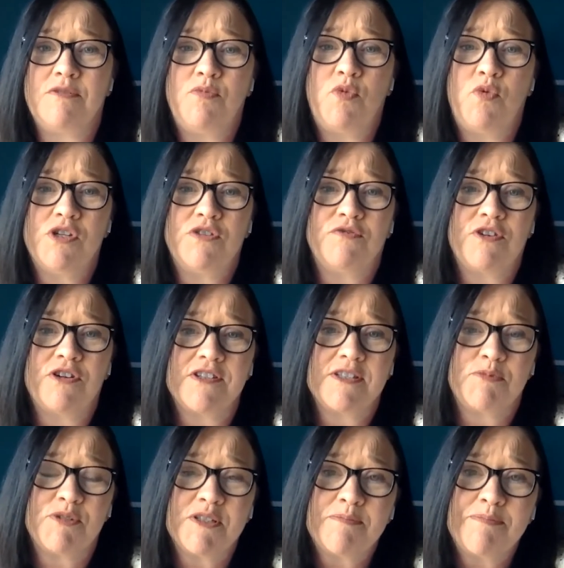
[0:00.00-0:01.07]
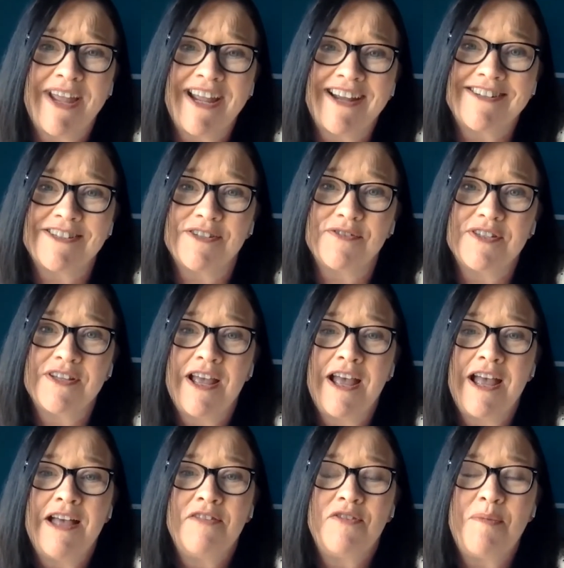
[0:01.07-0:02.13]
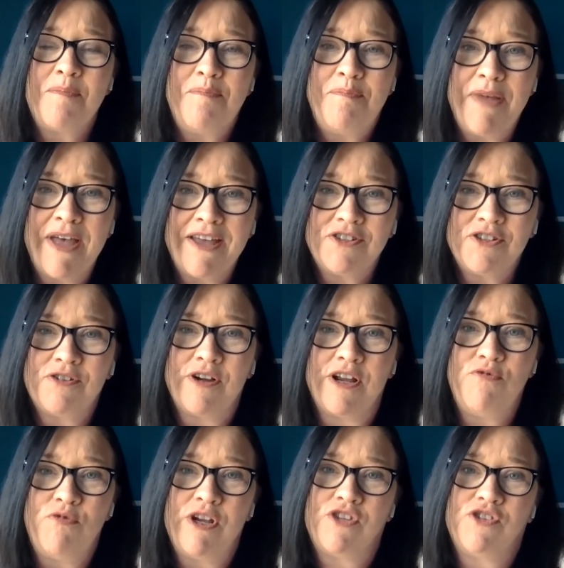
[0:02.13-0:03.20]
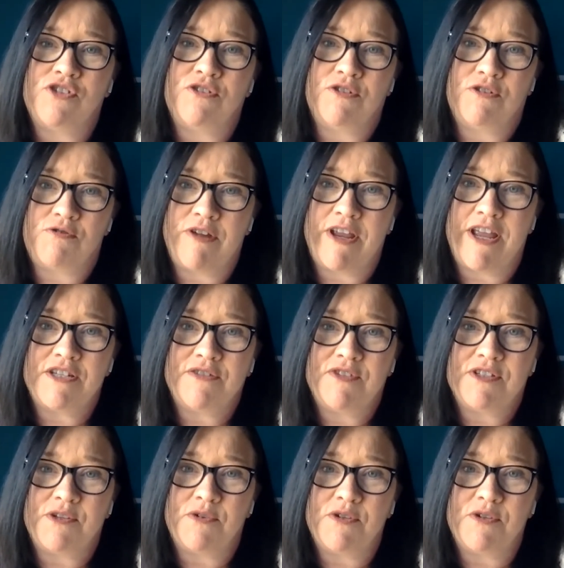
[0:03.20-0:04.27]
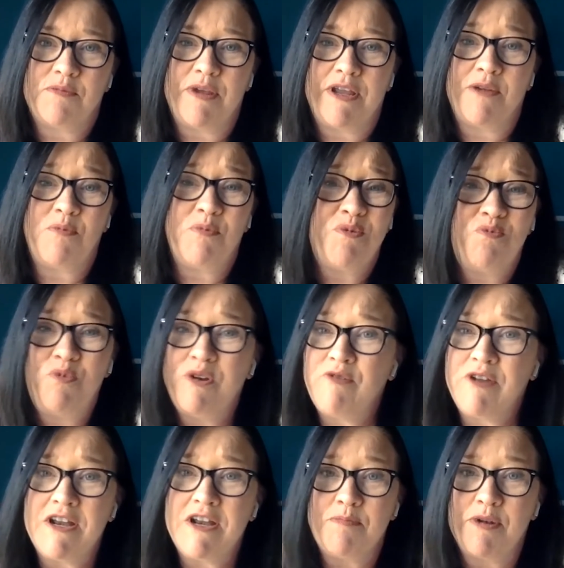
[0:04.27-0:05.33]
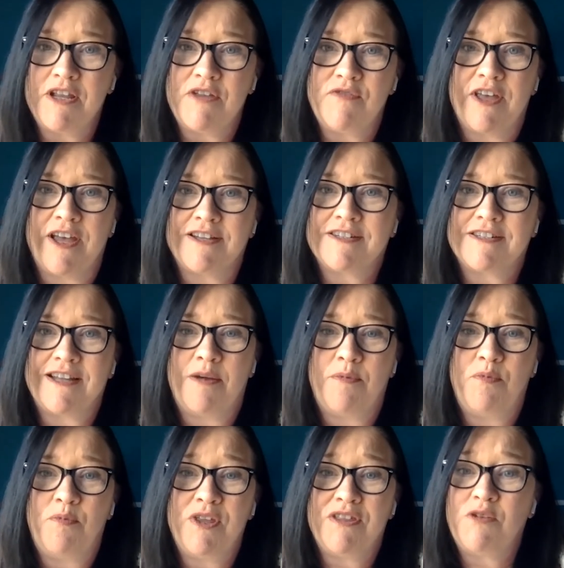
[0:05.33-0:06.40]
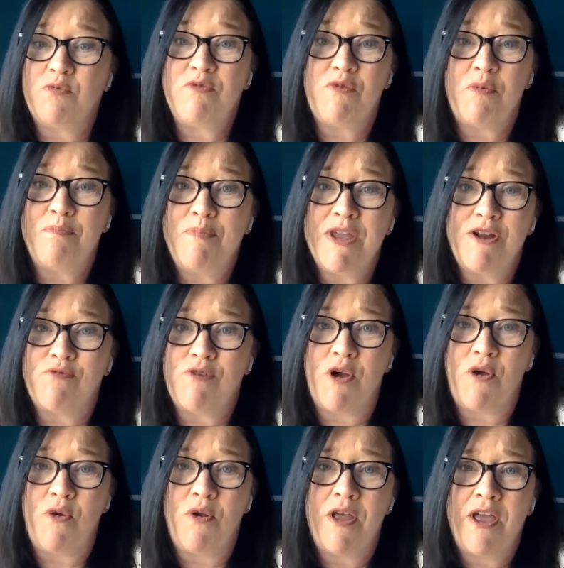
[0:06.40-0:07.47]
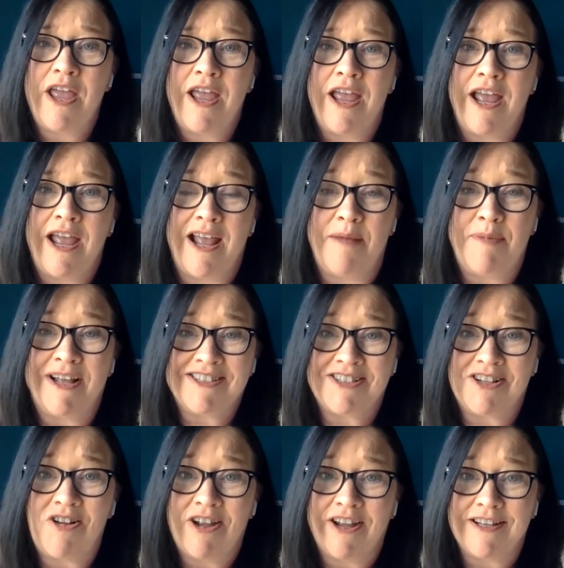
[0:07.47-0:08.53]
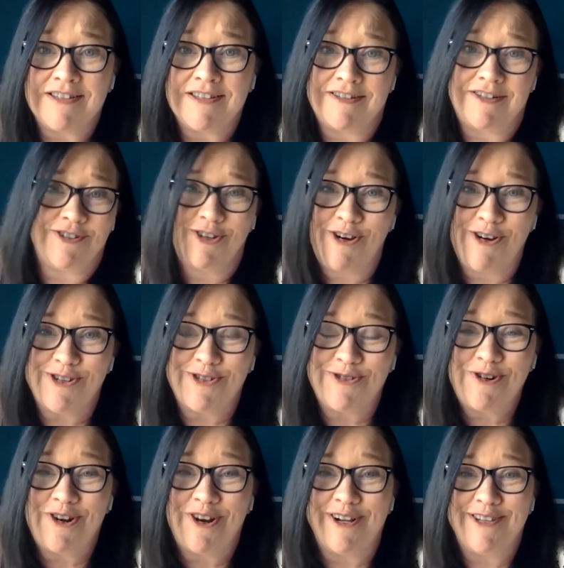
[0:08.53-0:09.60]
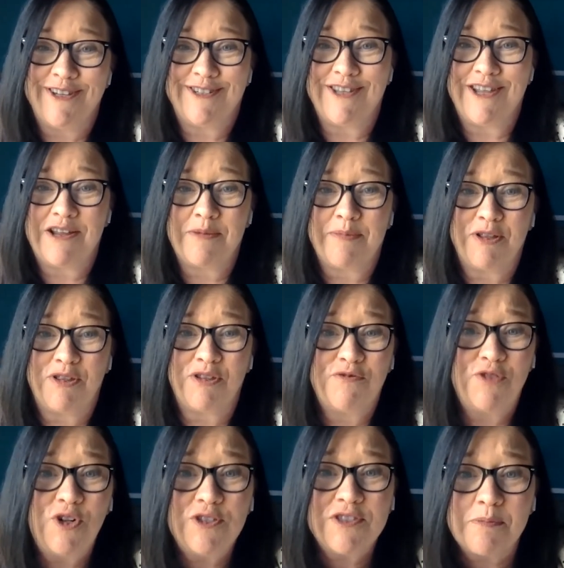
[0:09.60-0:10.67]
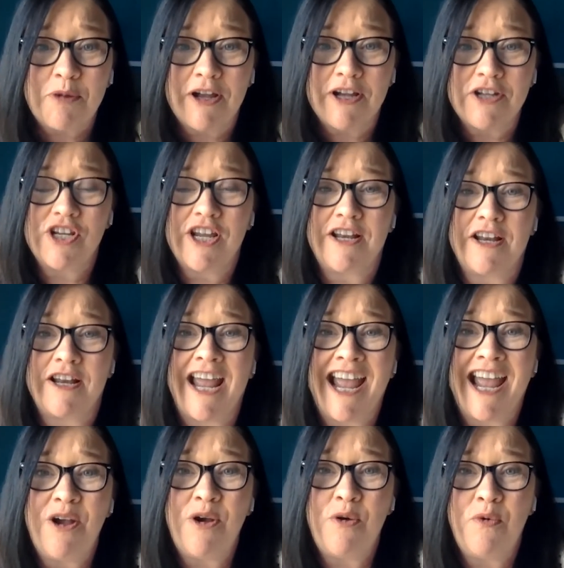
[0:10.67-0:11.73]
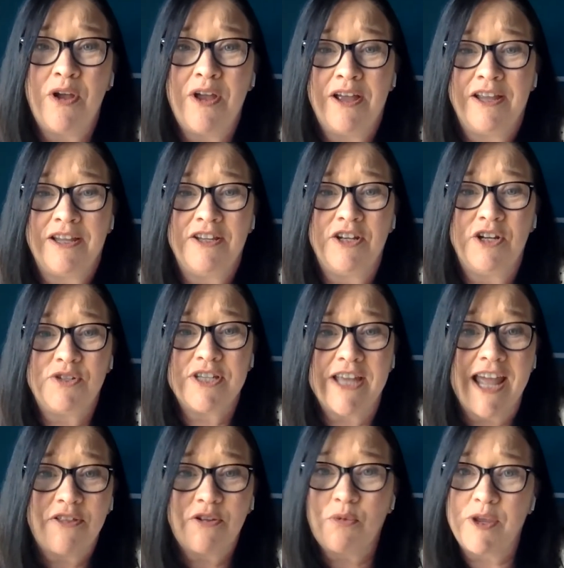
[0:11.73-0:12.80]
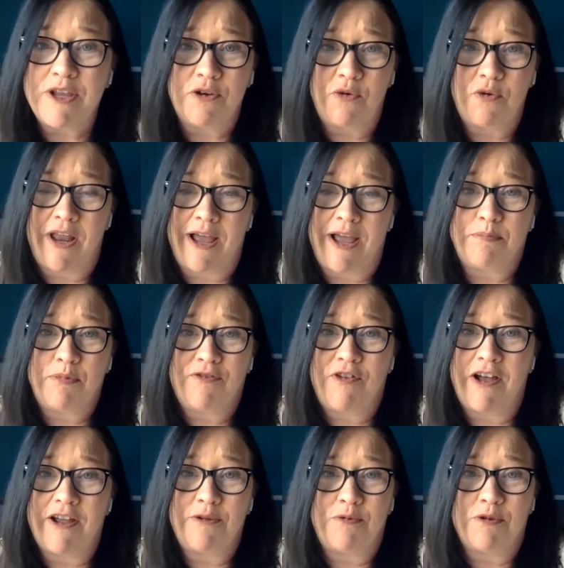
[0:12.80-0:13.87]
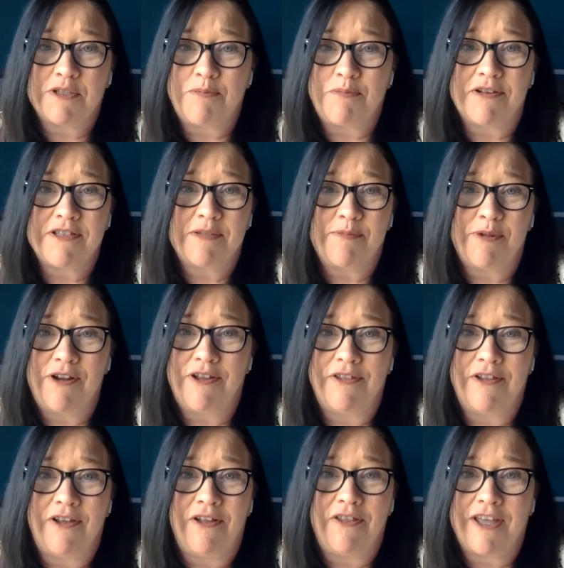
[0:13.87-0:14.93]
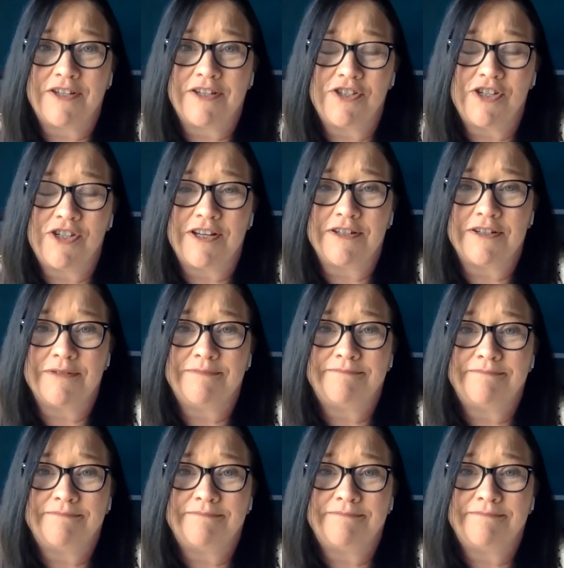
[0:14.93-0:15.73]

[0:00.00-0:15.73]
the more diverse perspectives, the better and richer the creative is going to be. And we really believe that. We think we have a big role as clients, and I'd encourage all clients to think about the full supply chain and how, together we can all amplify what's possible on that agenda.